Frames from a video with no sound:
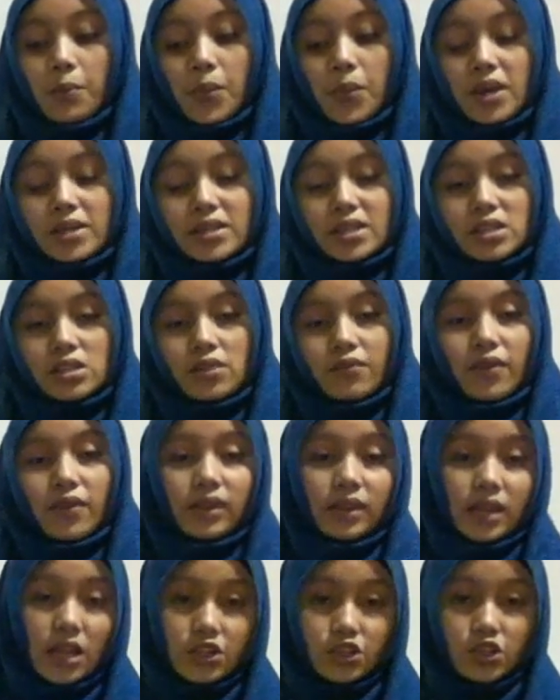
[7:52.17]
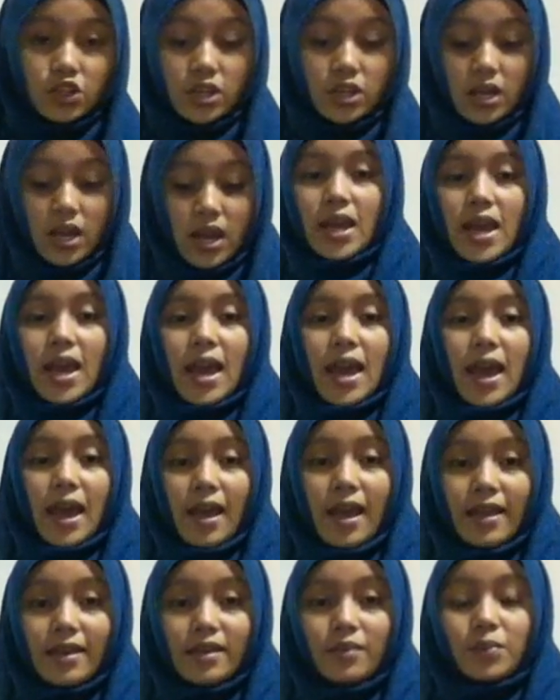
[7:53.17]
process of attention
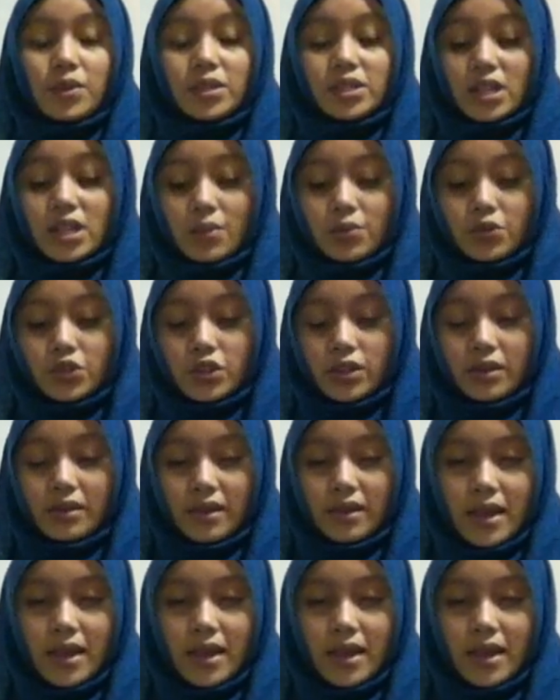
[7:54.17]
and perception.